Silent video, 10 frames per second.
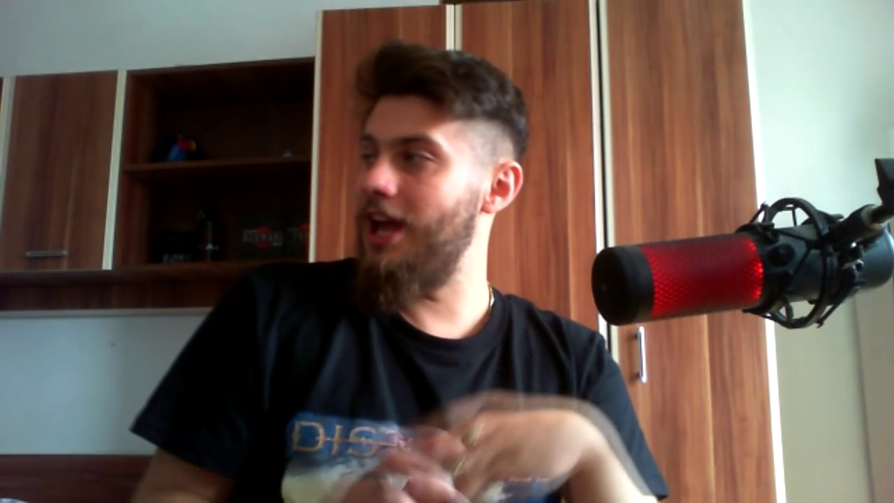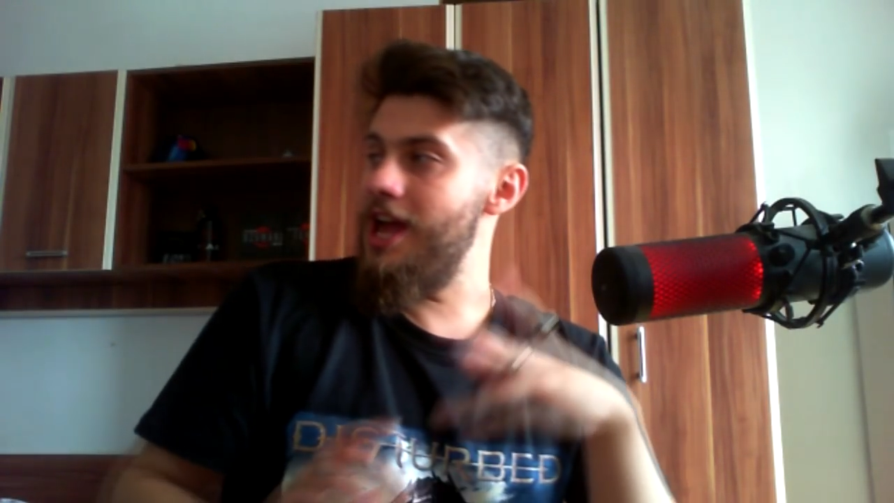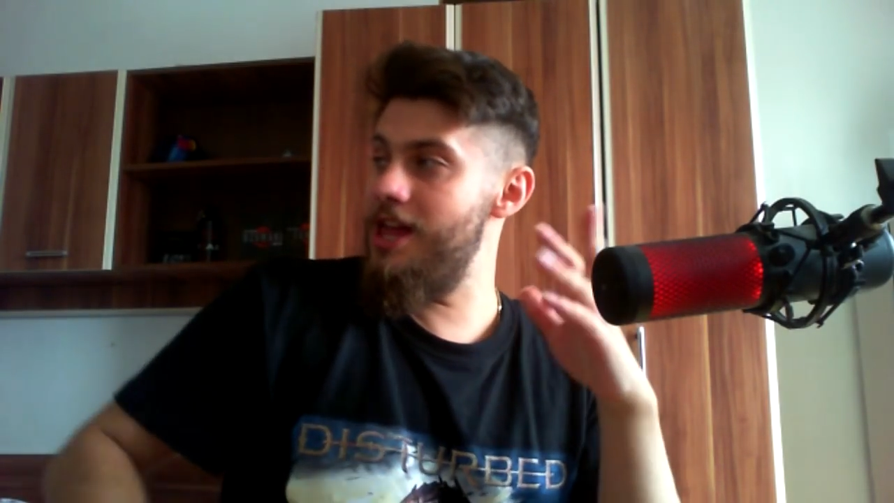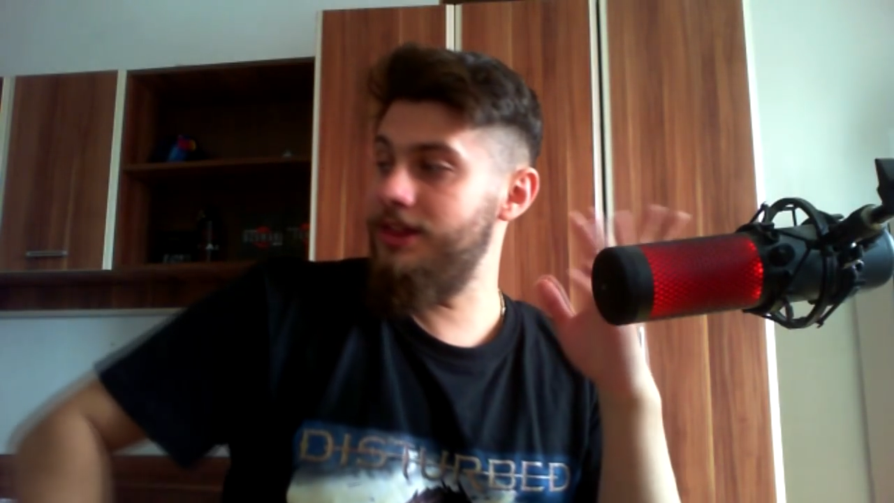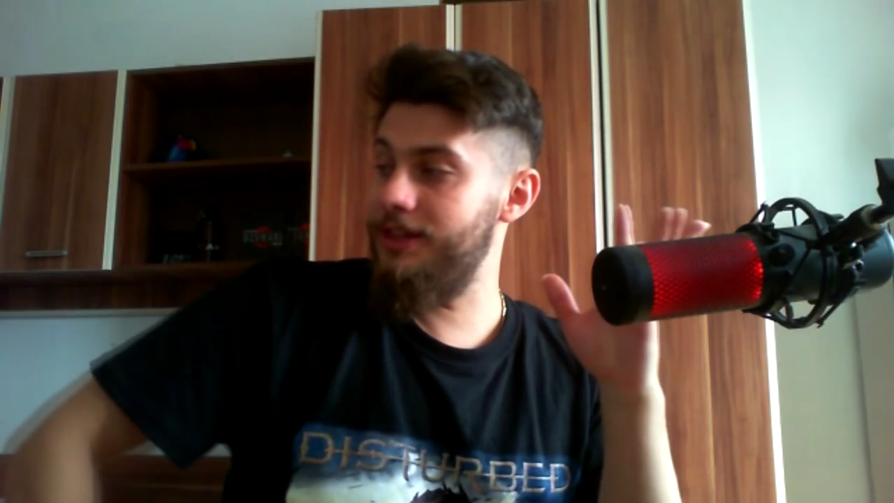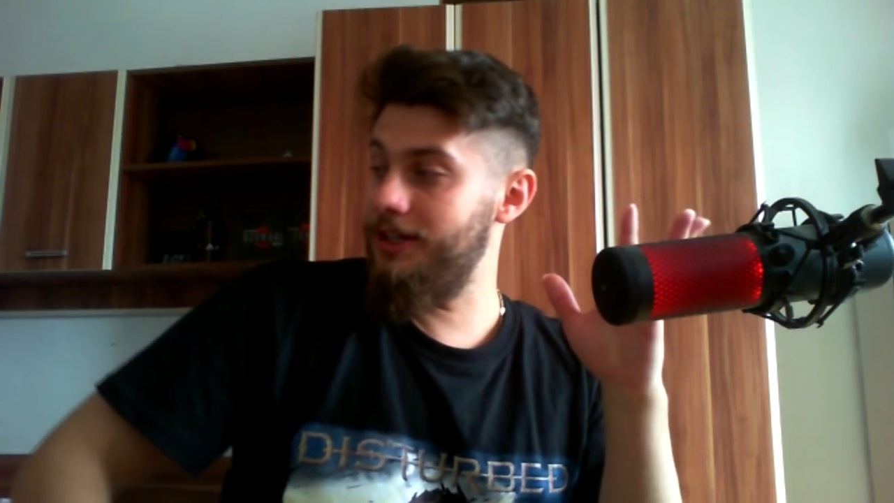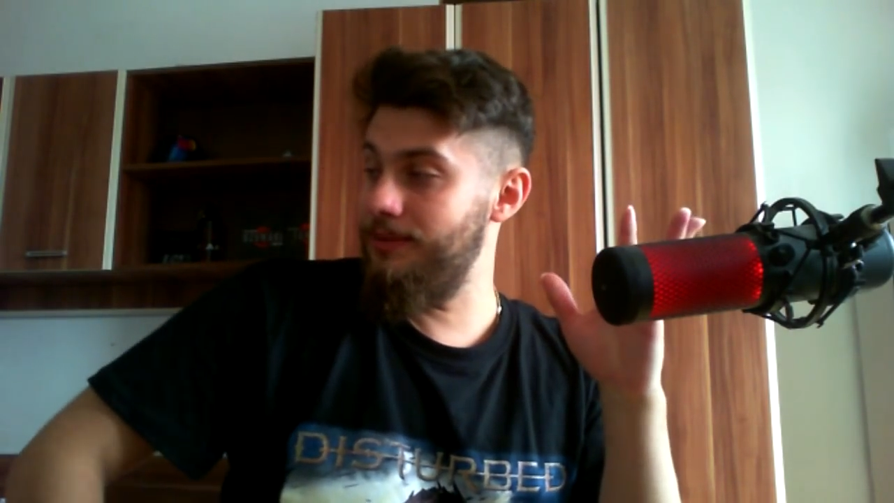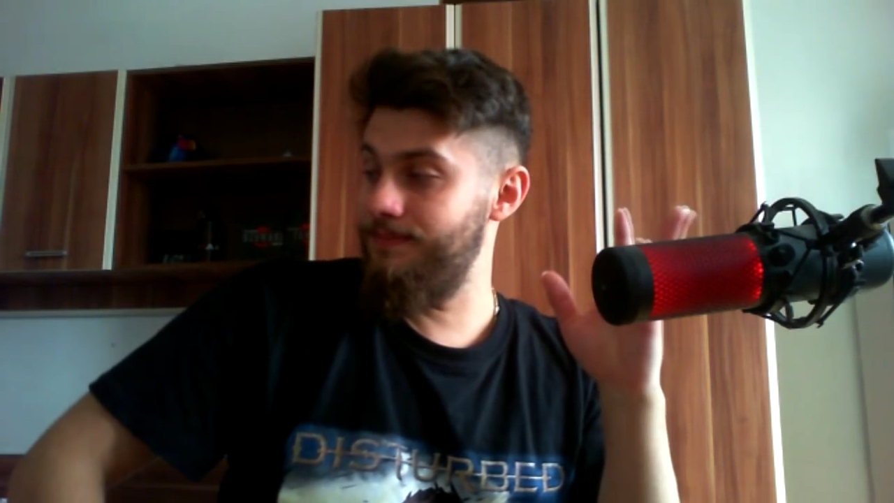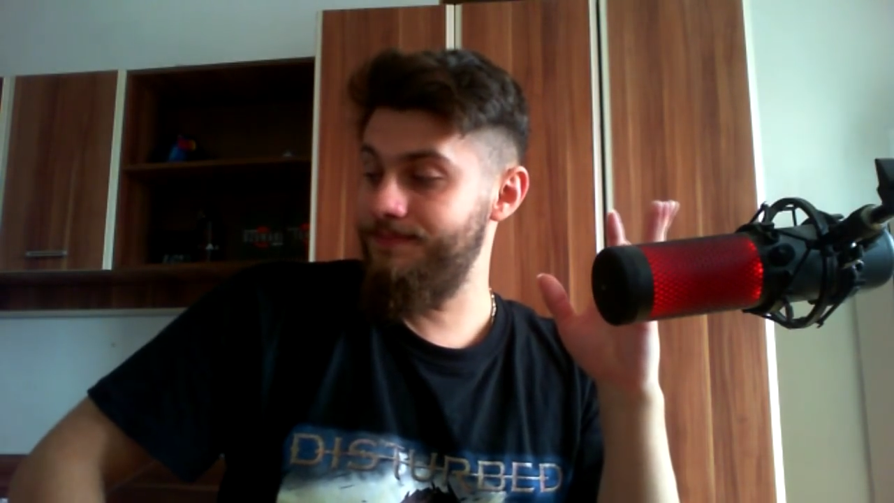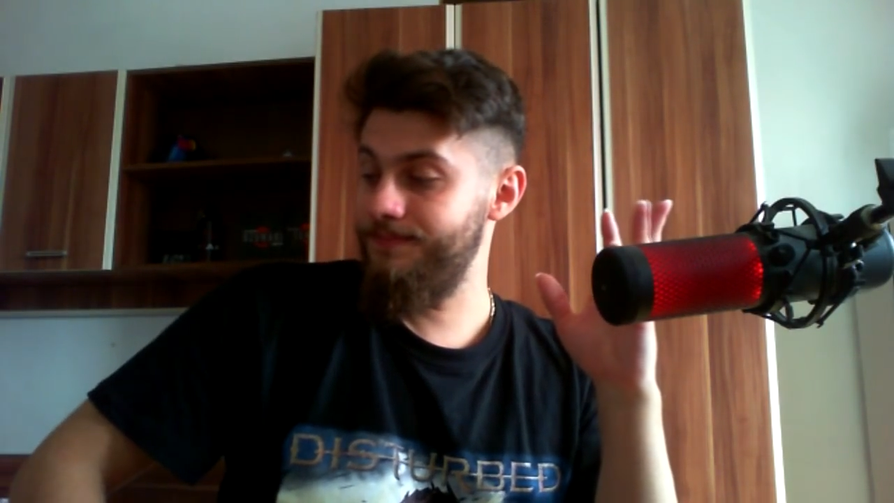And
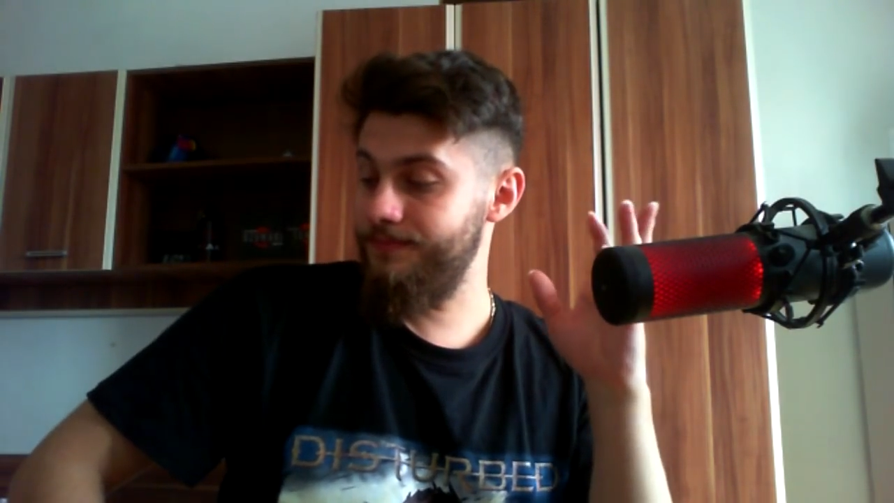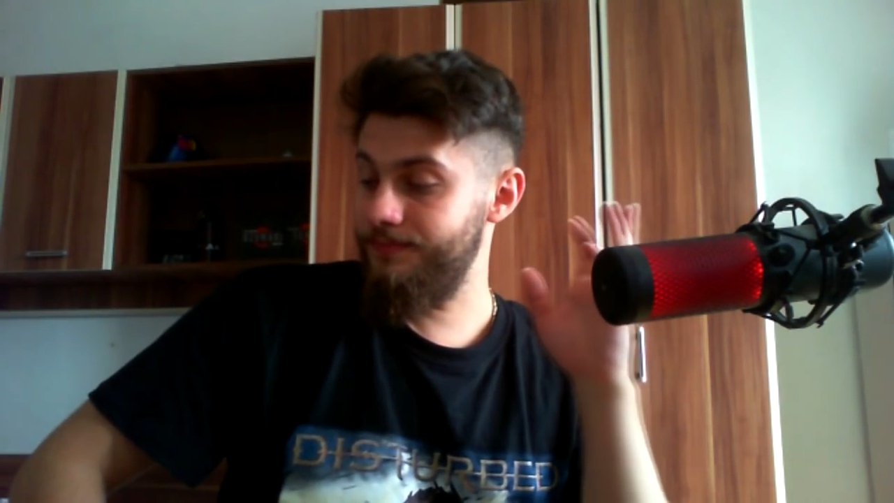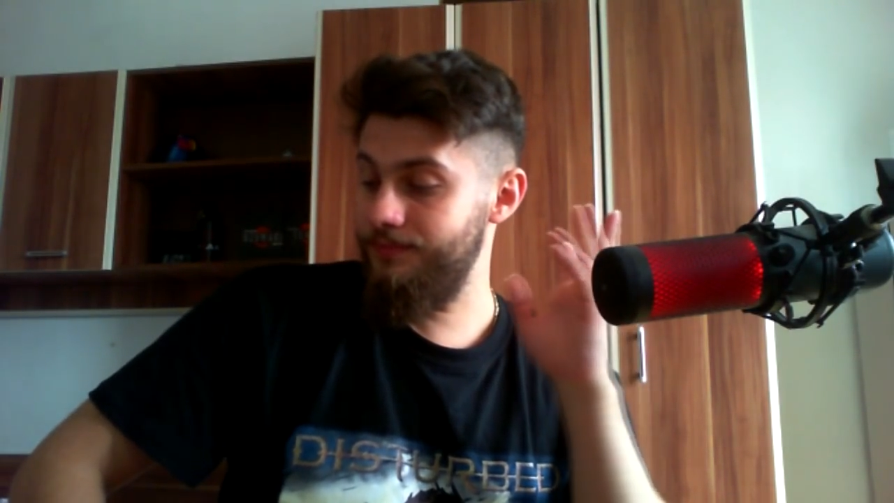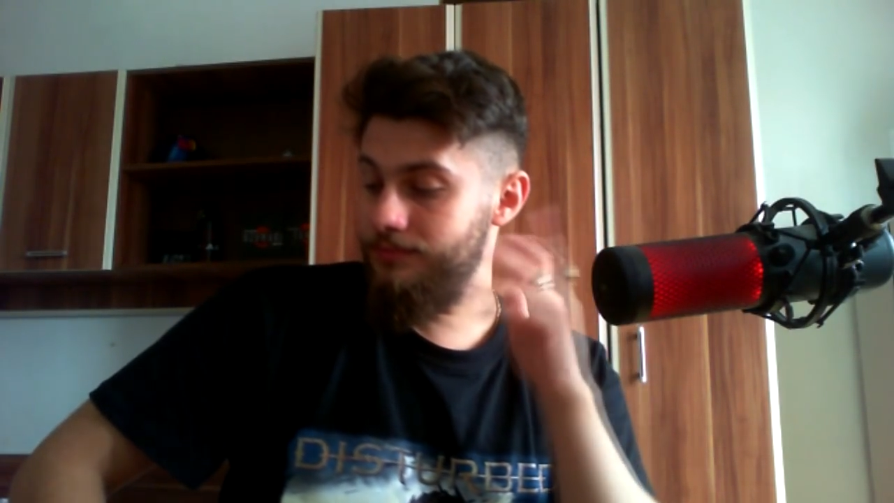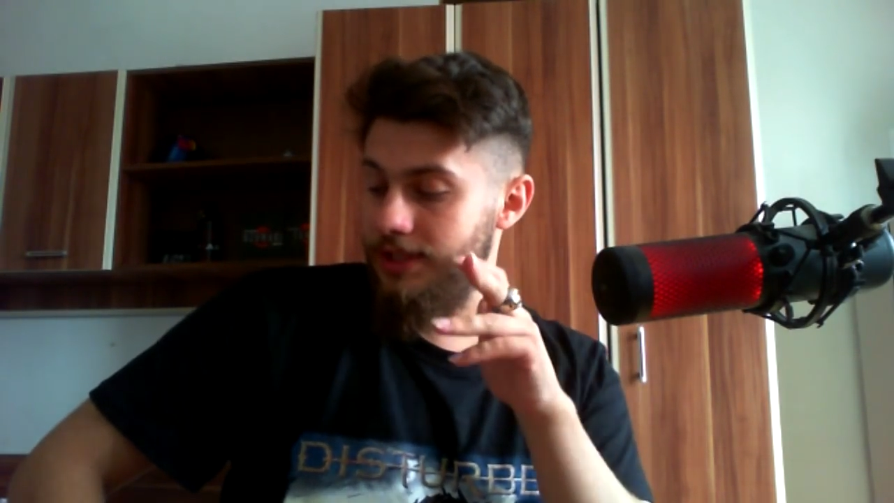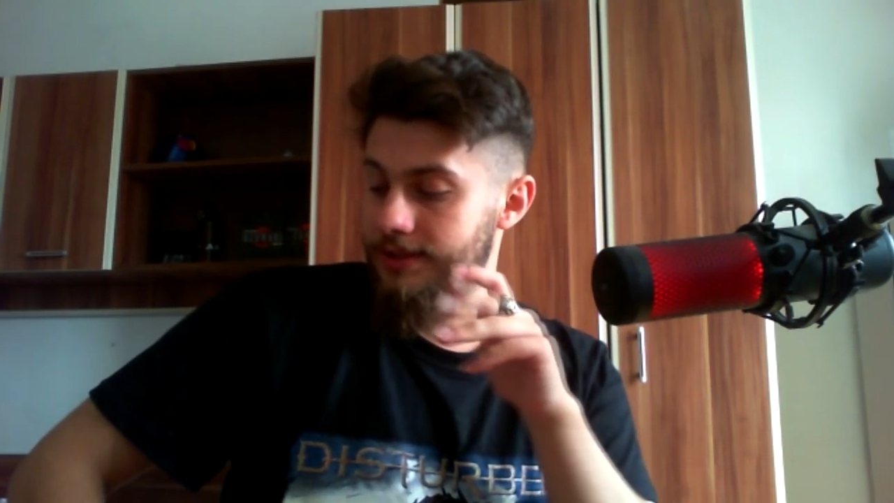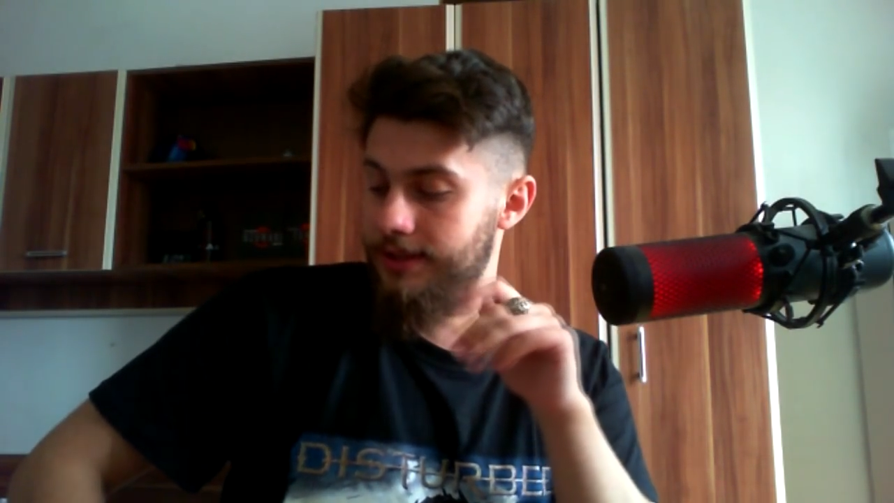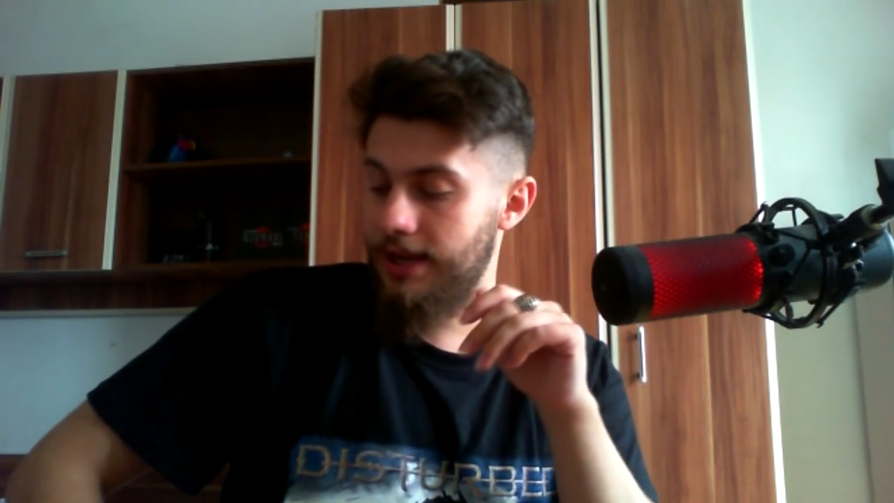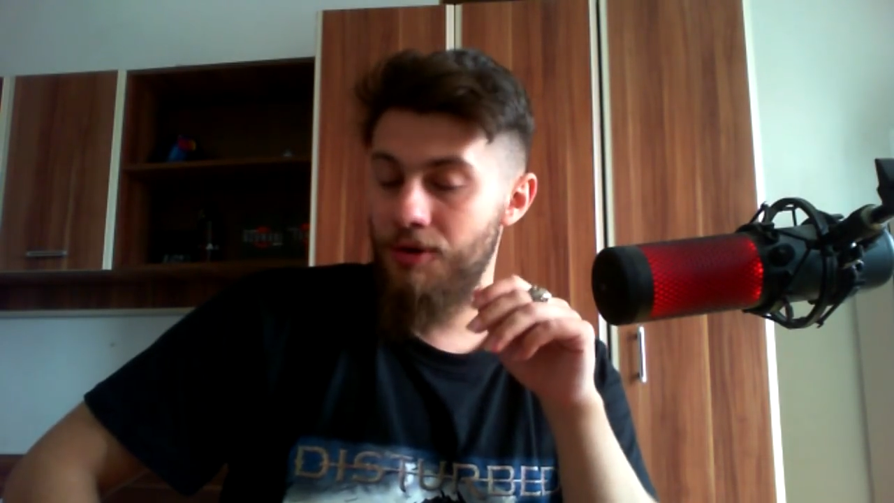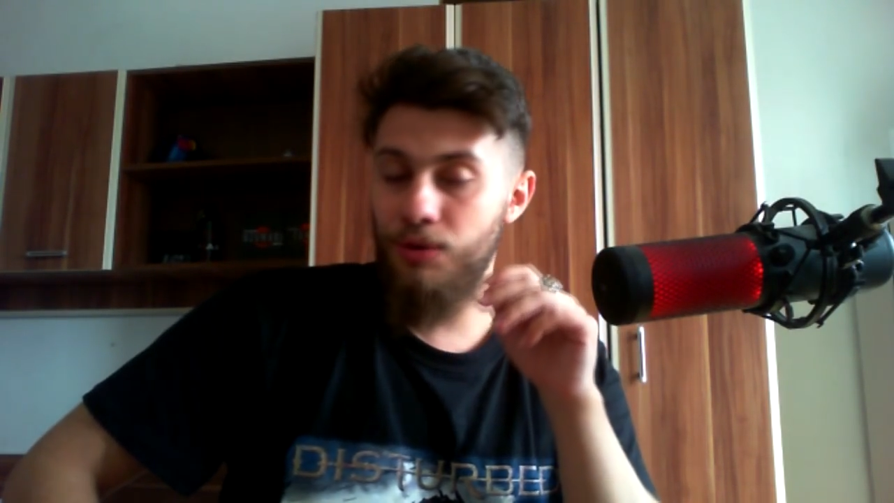um this
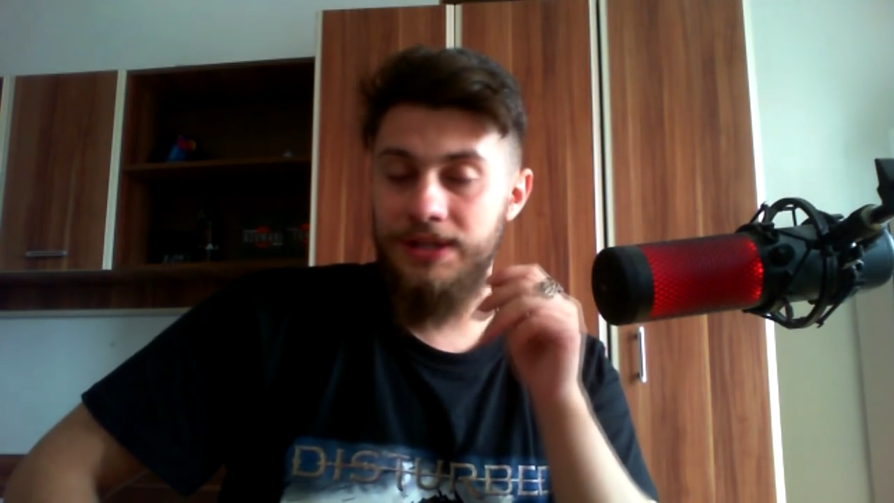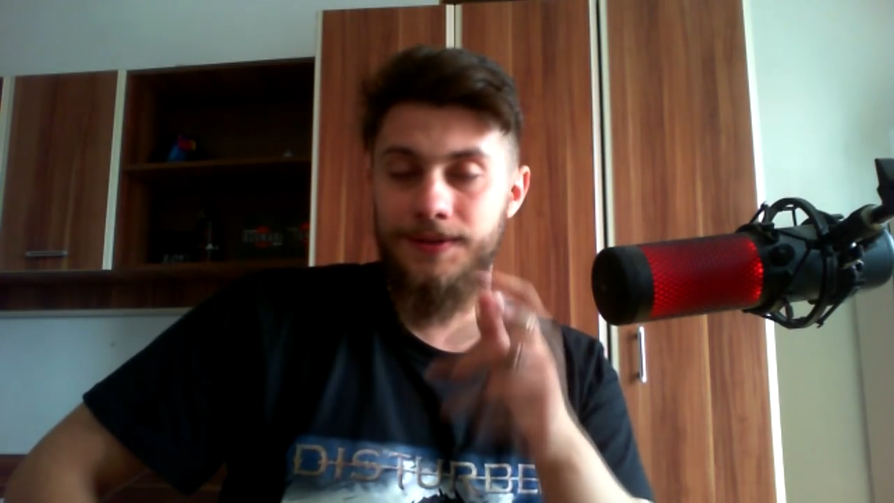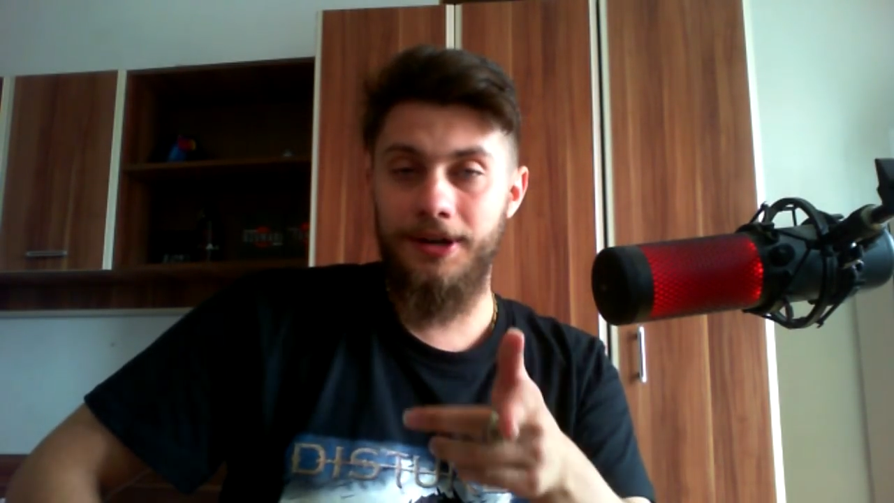guy was